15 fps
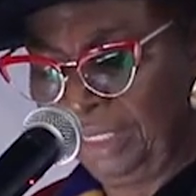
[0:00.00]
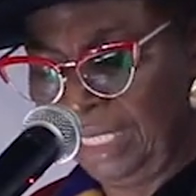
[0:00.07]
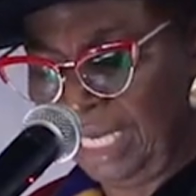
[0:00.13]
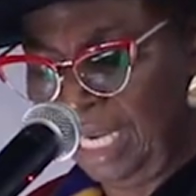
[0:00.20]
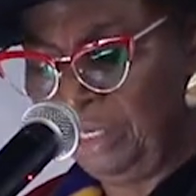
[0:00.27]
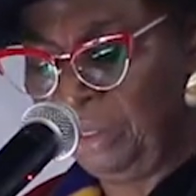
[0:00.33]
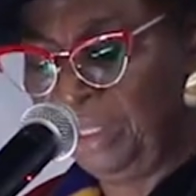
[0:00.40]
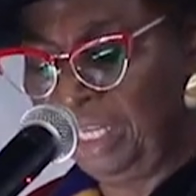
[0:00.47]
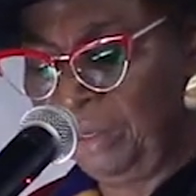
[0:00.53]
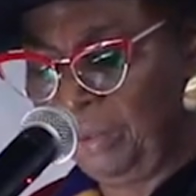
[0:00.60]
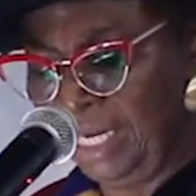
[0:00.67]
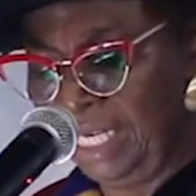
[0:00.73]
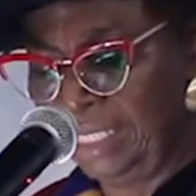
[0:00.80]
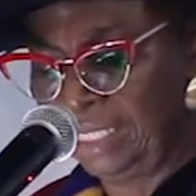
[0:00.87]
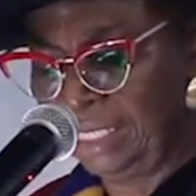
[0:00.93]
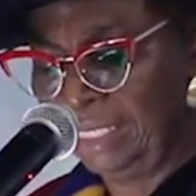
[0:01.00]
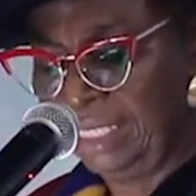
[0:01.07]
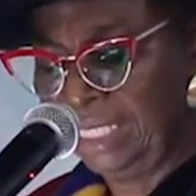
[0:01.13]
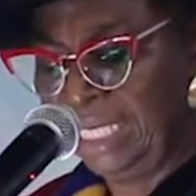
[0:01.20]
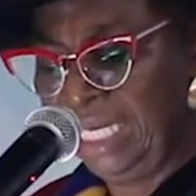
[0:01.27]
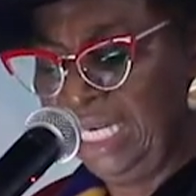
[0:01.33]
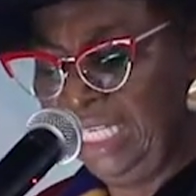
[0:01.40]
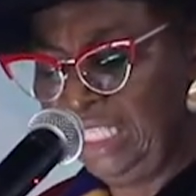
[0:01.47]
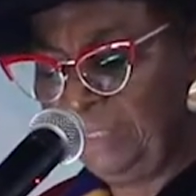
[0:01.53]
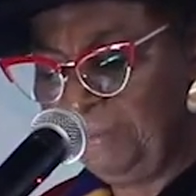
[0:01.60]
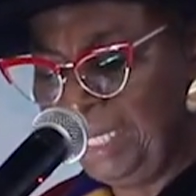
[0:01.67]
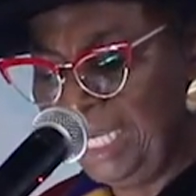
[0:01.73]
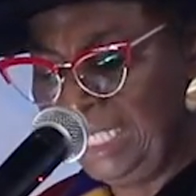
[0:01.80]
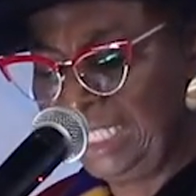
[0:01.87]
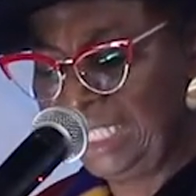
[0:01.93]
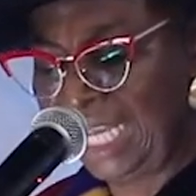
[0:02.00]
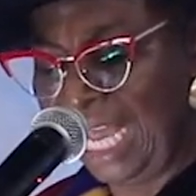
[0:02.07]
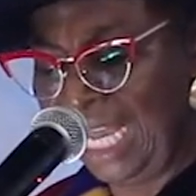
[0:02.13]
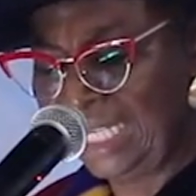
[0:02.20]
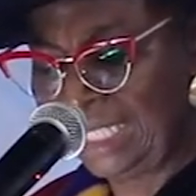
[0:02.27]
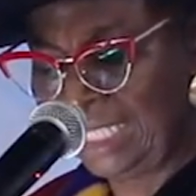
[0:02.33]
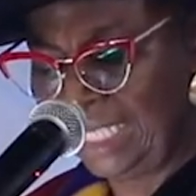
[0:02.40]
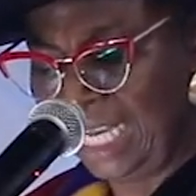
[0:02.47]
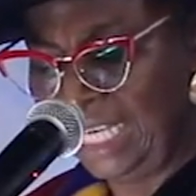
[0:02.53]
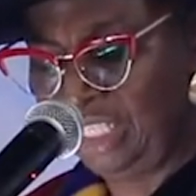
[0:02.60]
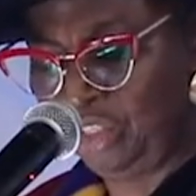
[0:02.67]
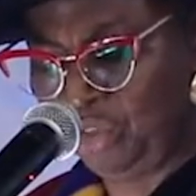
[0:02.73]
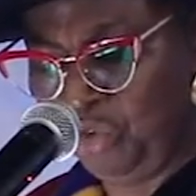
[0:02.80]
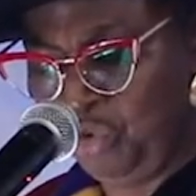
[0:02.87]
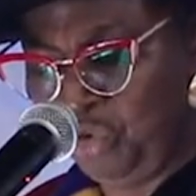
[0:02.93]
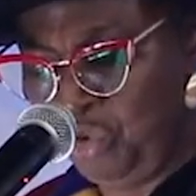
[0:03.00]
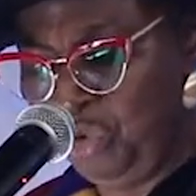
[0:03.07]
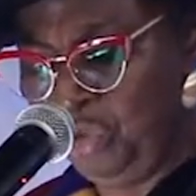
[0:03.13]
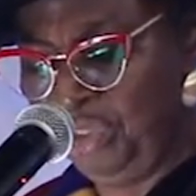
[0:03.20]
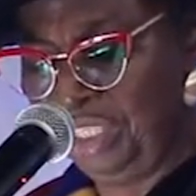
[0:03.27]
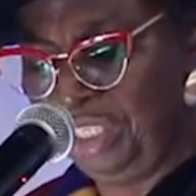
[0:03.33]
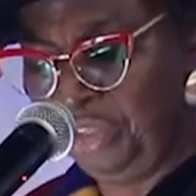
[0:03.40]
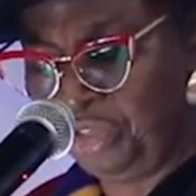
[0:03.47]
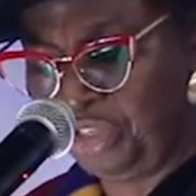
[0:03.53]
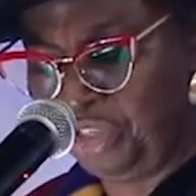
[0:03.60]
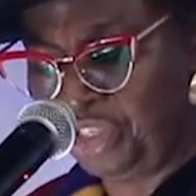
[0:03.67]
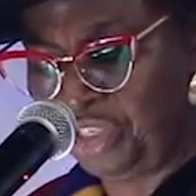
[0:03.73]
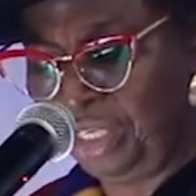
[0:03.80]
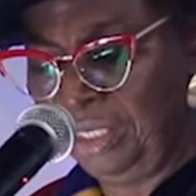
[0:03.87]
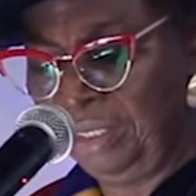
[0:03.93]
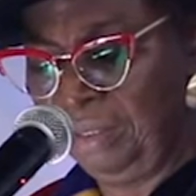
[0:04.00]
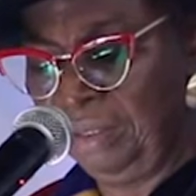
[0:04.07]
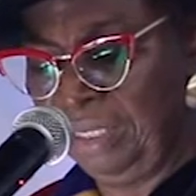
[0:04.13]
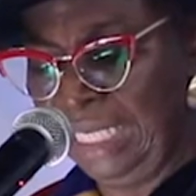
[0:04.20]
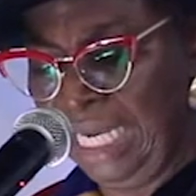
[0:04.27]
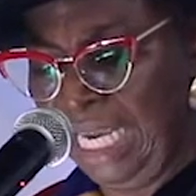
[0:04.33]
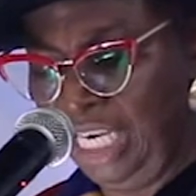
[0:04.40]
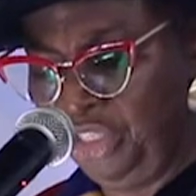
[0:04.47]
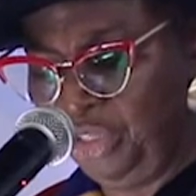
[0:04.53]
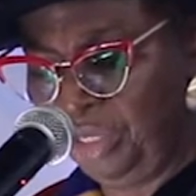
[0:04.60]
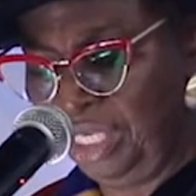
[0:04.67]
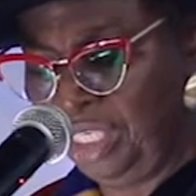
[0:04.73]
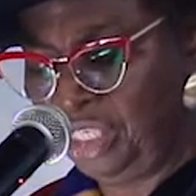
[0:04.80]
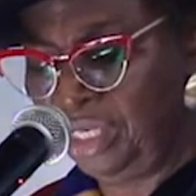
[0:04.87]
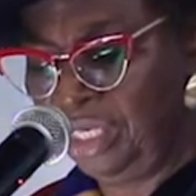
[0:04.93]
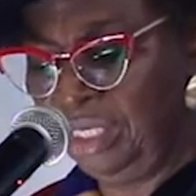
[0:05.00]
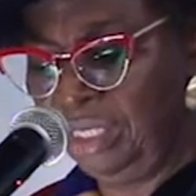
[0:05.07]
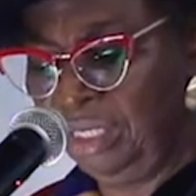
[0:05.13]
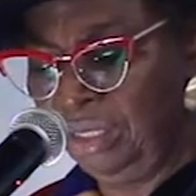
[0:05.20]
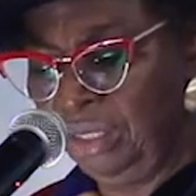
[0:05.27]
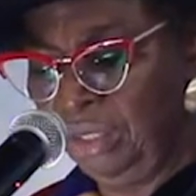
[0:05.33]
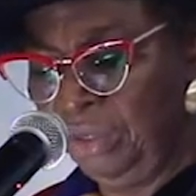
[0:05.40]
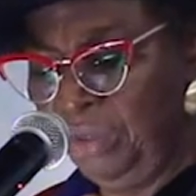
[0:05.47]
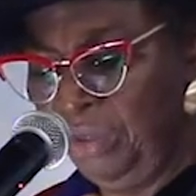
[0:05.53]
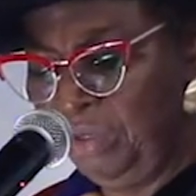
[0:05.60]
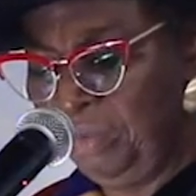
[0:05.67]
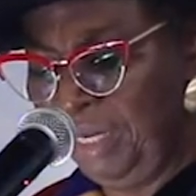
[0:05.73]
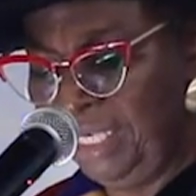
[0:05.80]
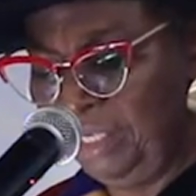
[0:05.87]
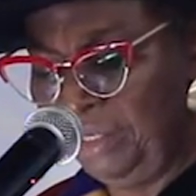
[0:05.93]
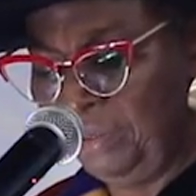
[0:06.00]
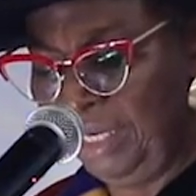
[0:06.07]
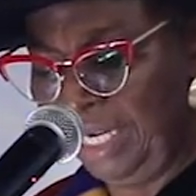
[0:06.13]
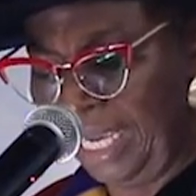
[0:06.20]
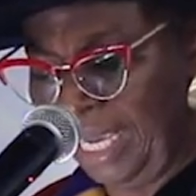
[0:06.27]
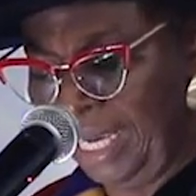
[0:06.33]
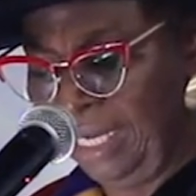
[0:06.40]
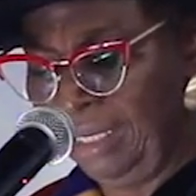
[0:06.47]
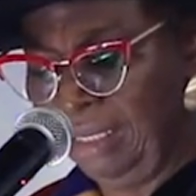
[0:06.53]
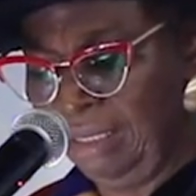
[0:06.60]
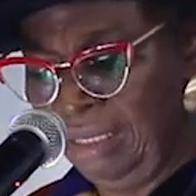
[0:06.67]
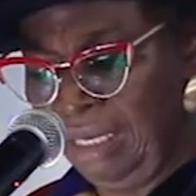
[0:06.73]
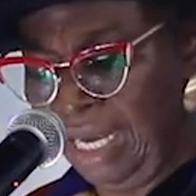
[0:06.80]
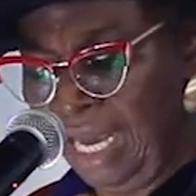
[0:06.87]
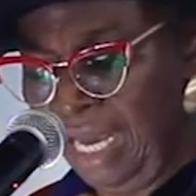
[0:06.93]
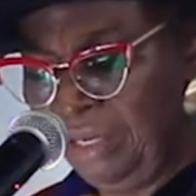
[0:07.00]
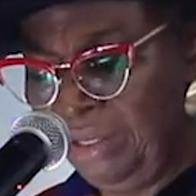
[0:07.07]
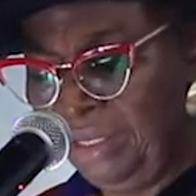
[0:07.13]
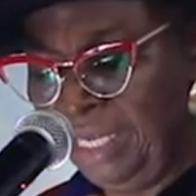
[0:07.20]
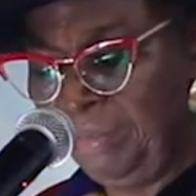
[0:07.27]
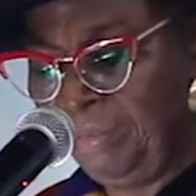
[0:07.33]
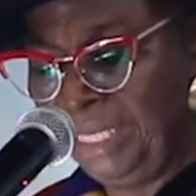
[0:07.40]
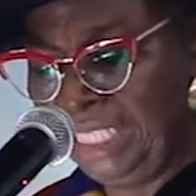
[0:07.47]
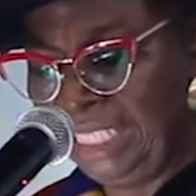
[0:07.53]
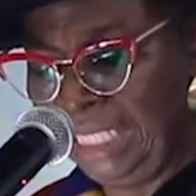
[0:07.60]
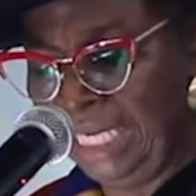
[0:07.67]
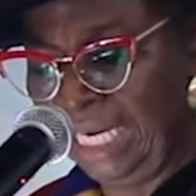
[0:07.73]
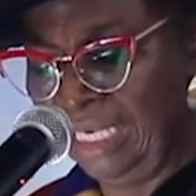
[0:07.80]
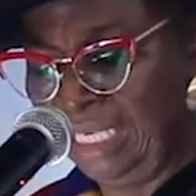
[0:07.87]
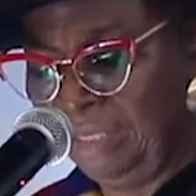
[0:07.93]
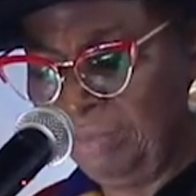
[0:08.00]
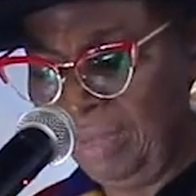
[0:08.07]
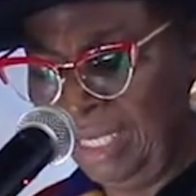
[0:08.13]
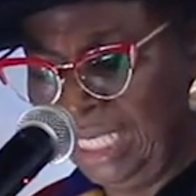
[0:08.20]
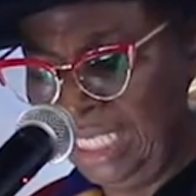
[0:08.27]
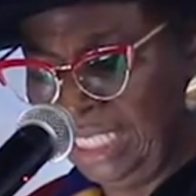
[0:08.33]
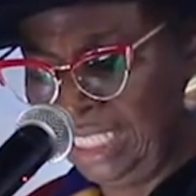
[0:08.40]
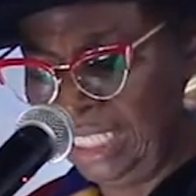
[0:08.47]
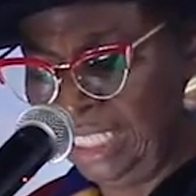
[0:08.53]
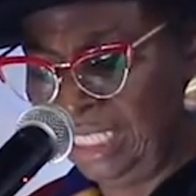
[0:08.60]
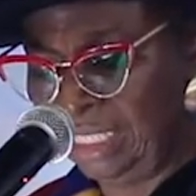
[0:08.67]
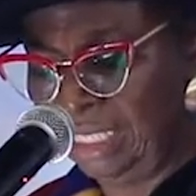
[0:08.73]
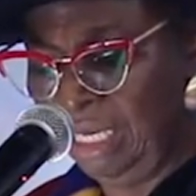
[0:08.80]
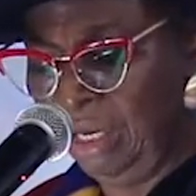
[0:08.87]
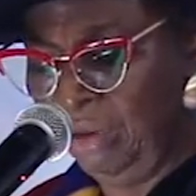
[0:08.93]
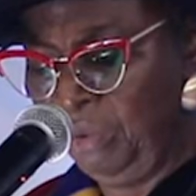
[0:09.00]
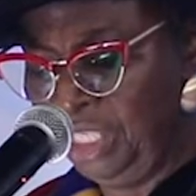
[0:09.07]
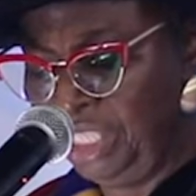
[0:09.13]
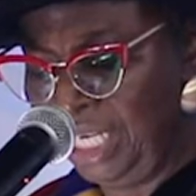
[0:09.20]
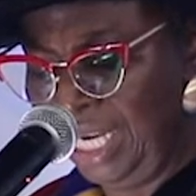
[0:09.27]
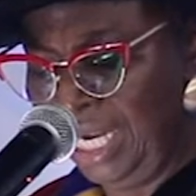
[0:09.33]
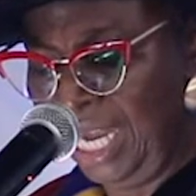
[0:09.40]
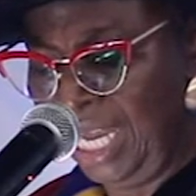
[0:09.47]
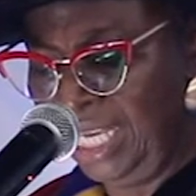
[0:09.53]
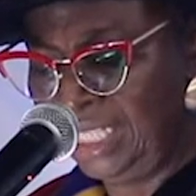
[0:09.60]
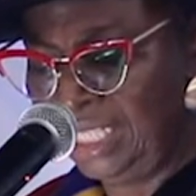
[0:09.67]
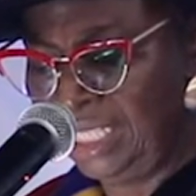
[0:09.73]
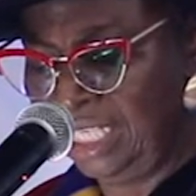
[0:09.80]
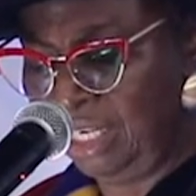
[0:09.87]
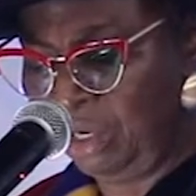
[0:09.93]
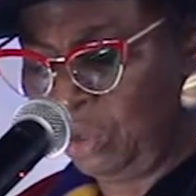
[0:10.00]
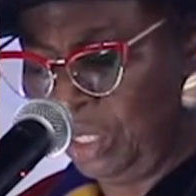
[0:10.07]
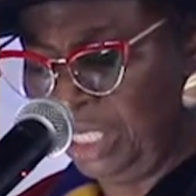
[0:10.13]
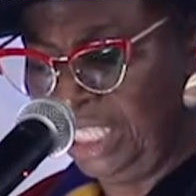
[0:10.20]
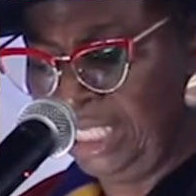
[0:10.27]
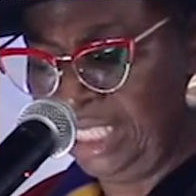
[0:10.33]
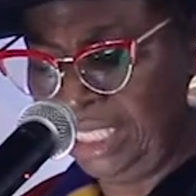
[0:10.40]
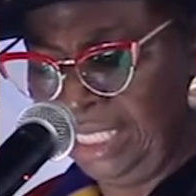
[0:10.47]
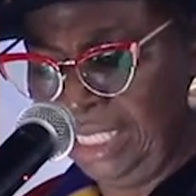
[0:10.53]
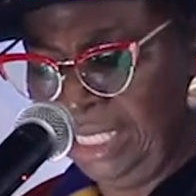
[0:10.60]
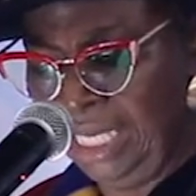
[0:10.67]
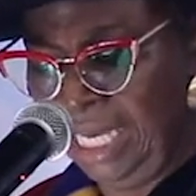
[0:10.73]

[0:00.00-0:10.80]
and otherwise. It means access to good nutrition, education, good medical care, and other basic amenities which enhance quality